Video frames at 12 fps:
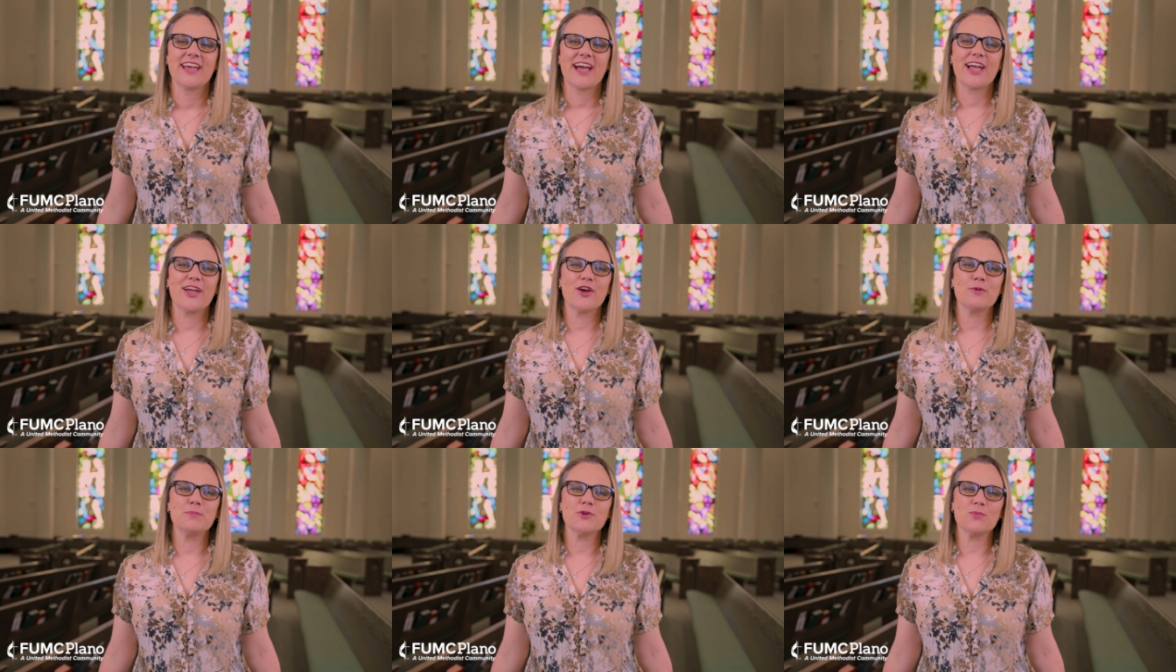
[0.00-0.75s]
I
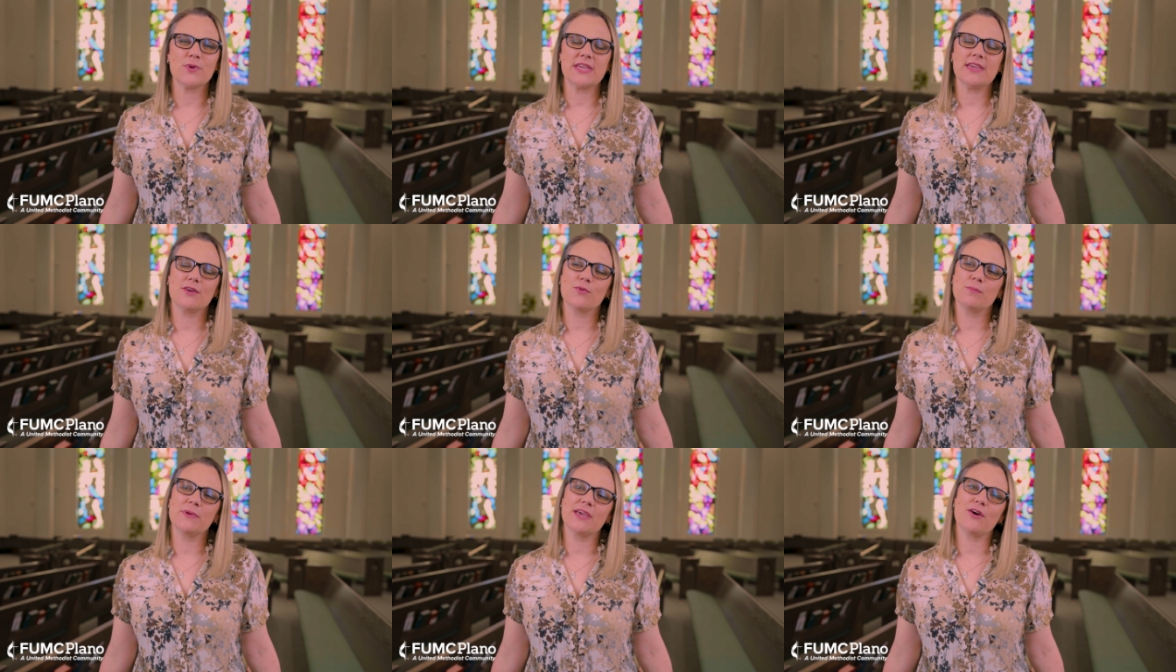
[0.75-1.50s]
hope your week
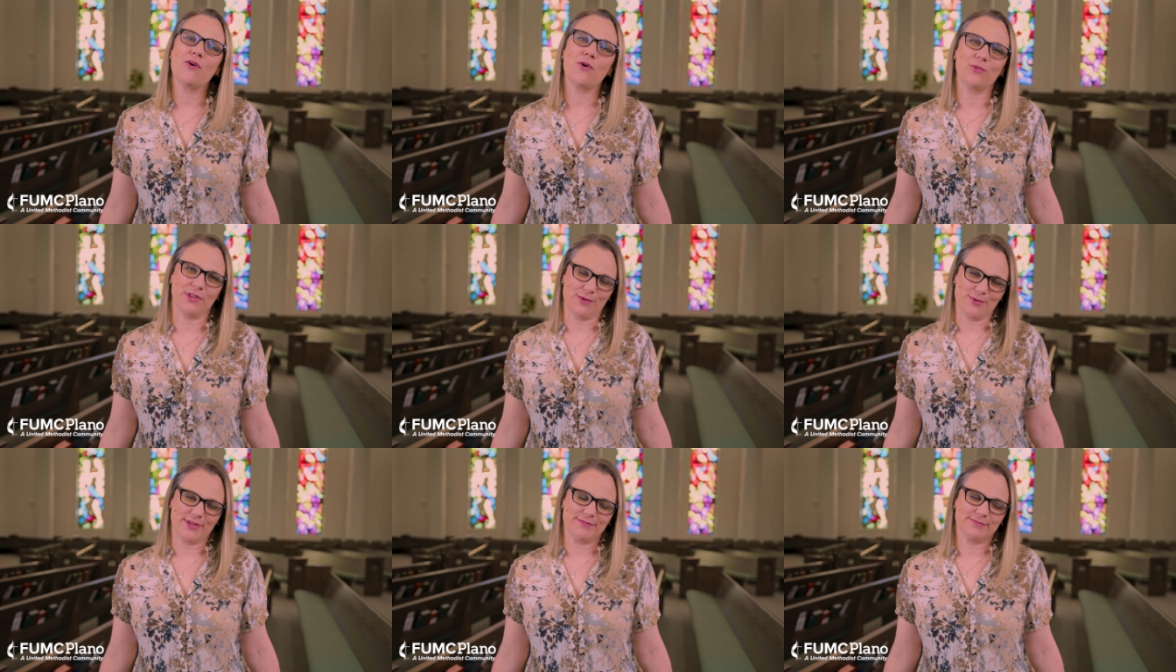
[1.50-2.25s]
will be a holy
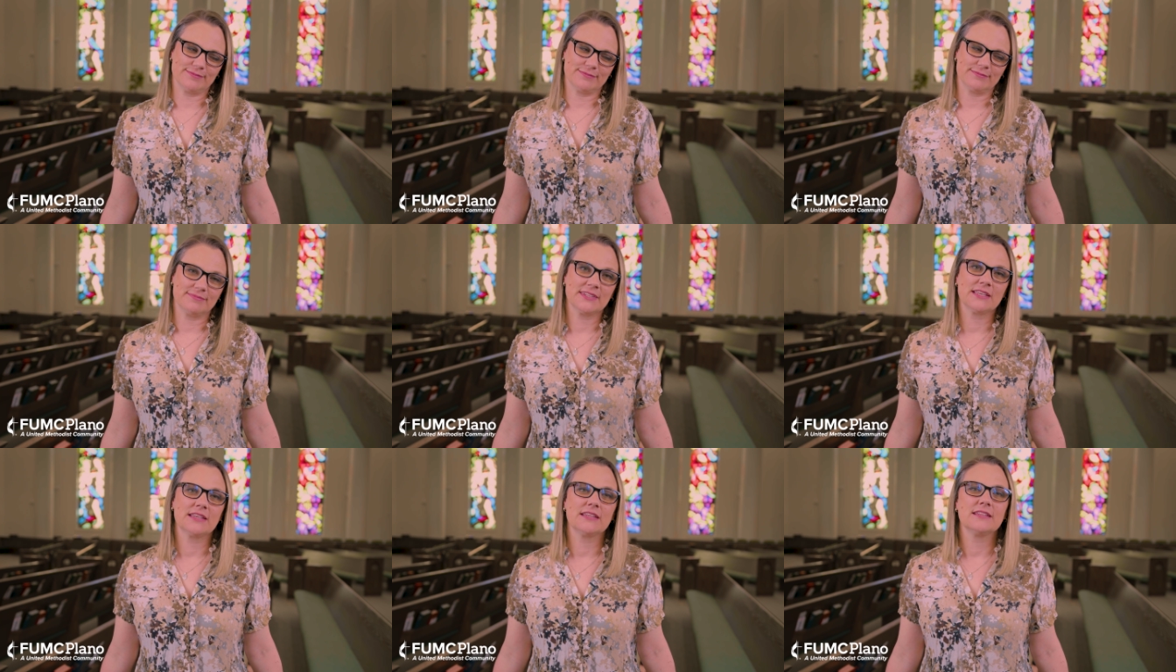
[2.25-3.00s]
one.
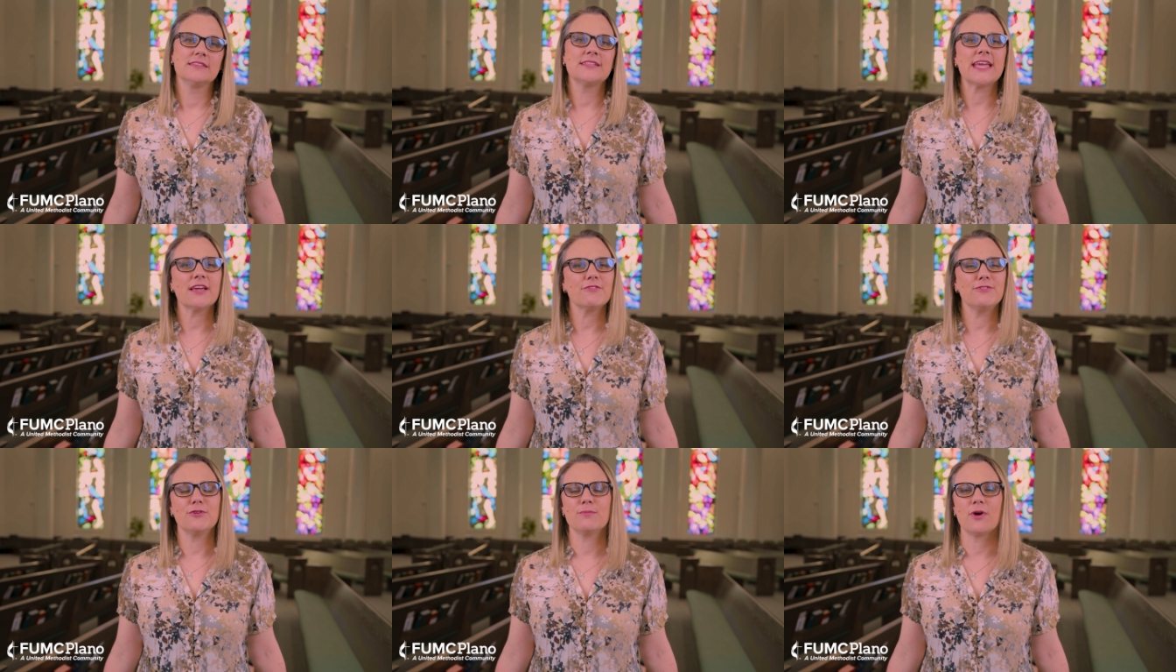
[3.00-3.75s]
Take a
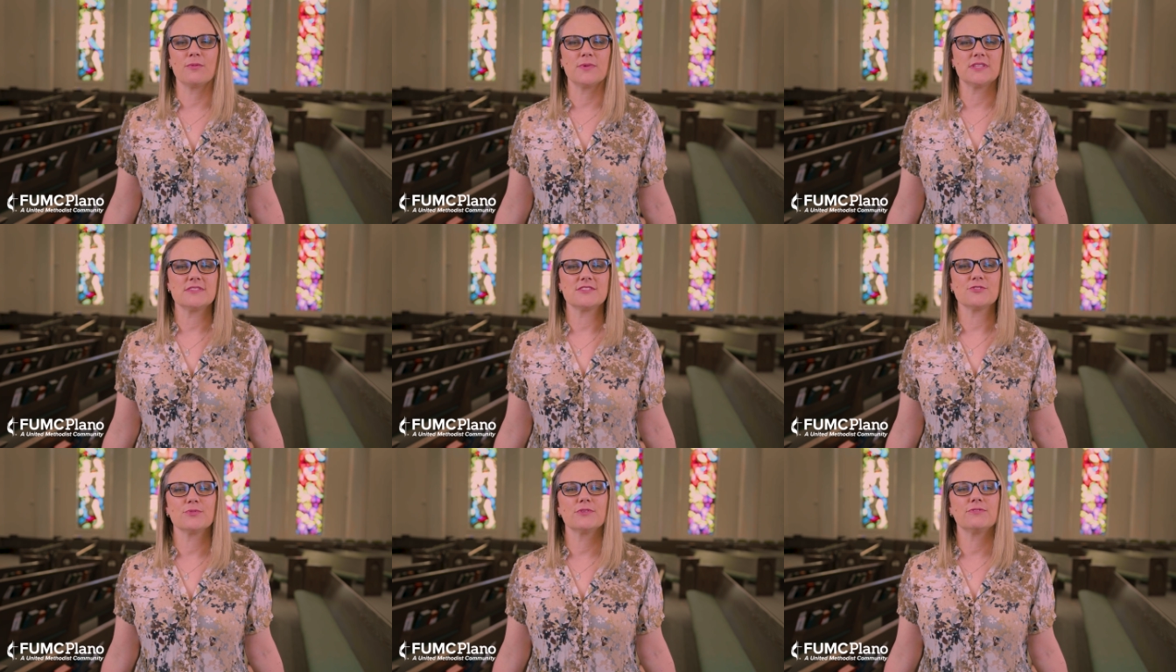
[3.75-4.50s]
few moments
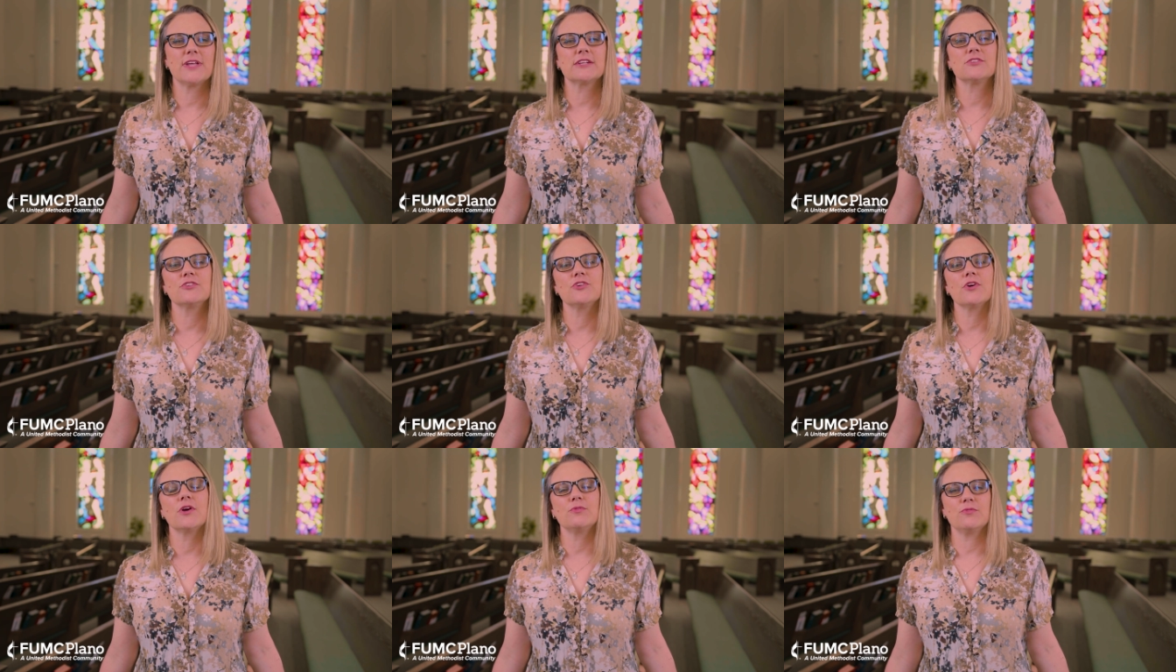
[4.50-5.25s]
to reflect on
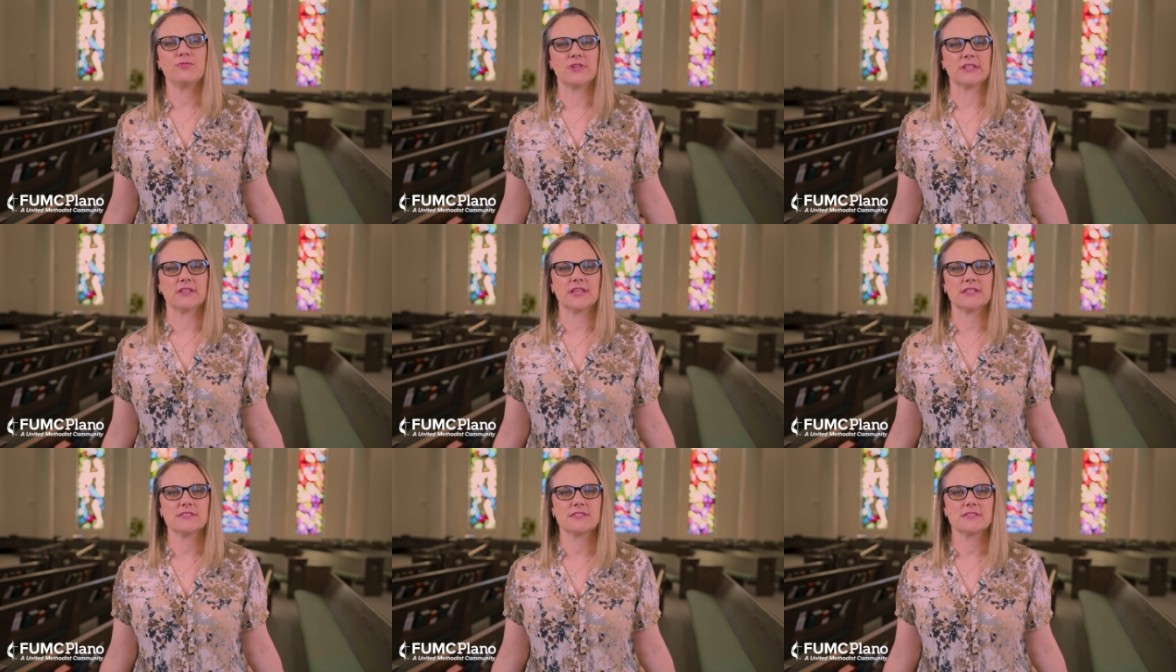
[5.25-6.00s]
your own
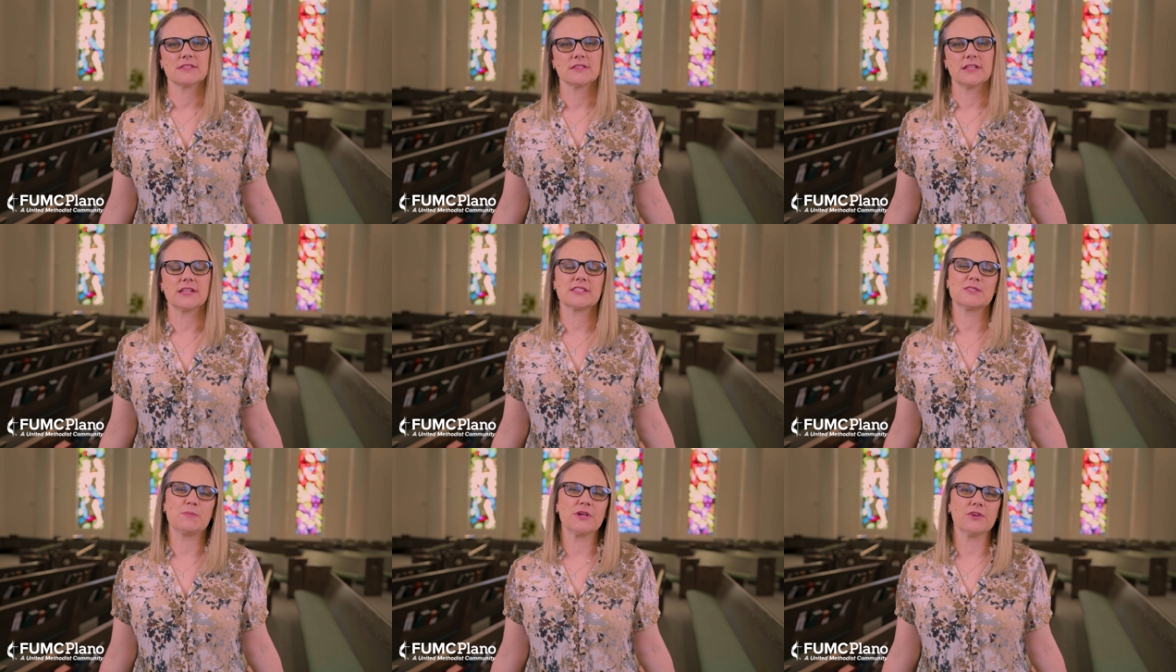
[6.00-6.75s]
feelings and
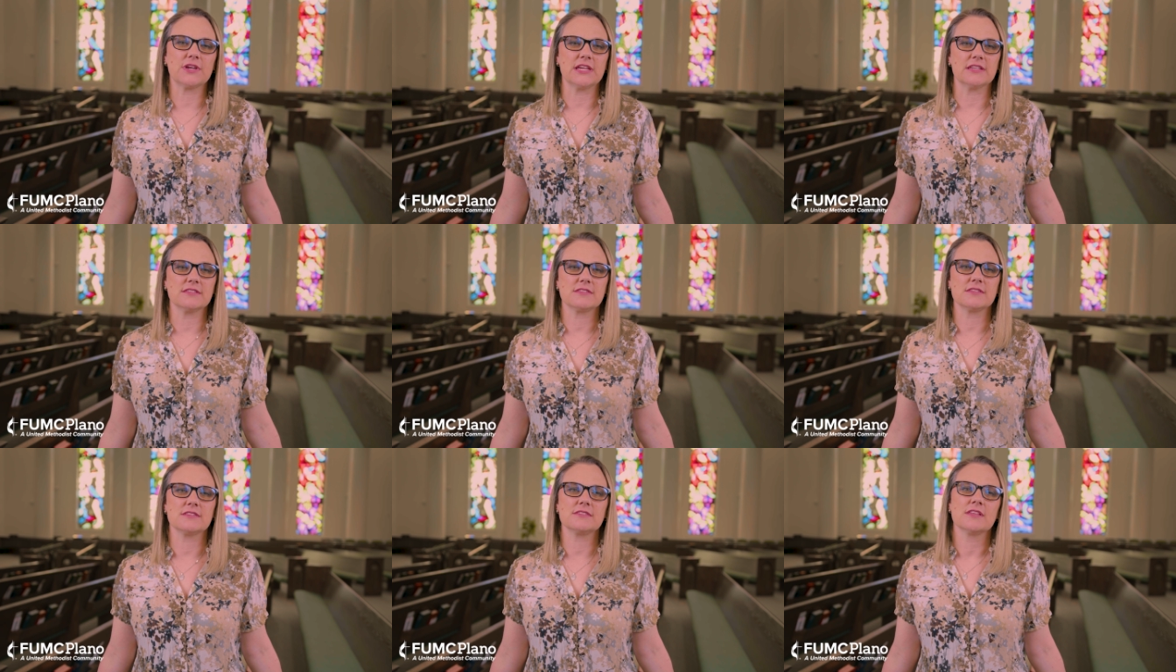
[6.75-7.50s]

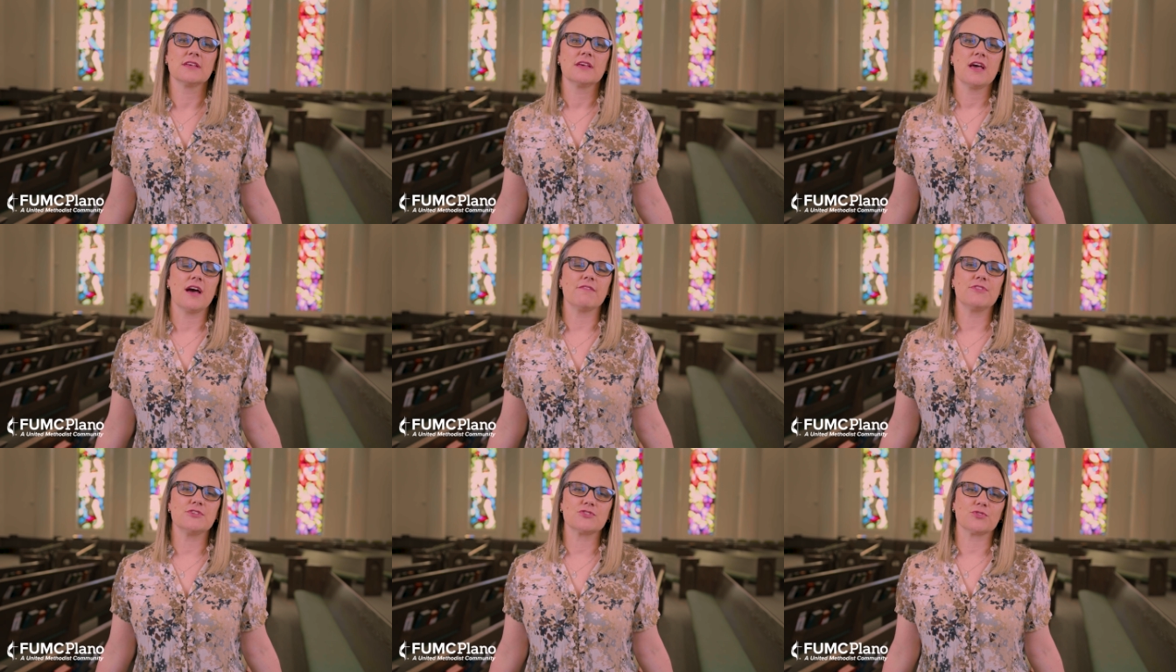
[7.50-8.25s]
experiences
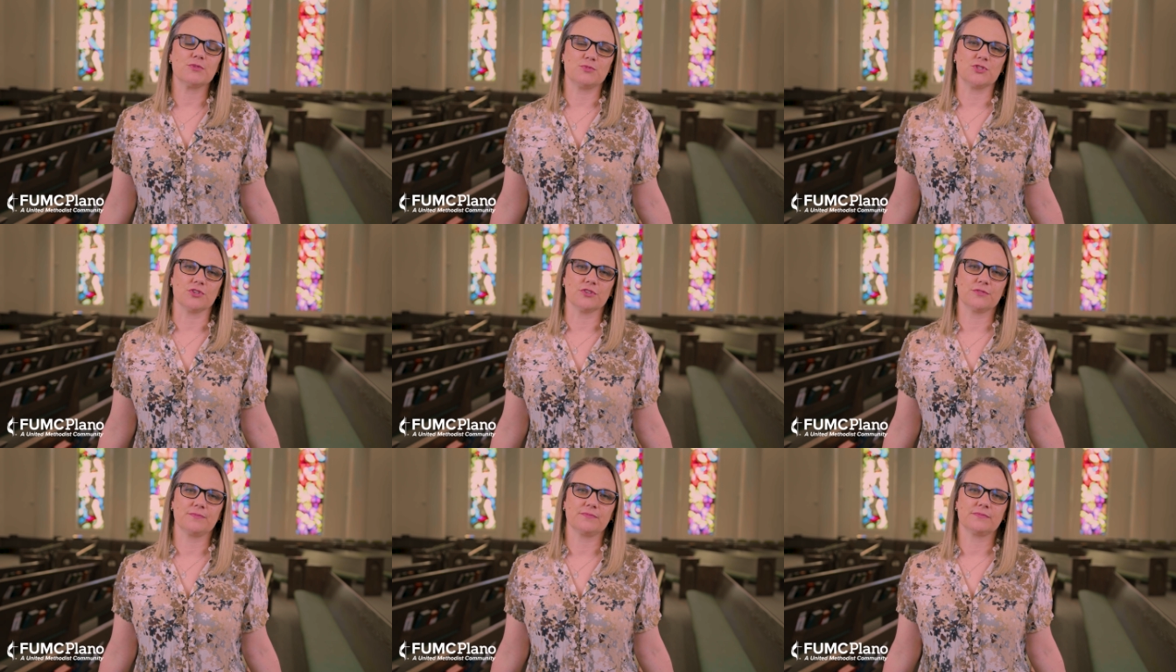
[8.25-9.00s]
of the Scripture.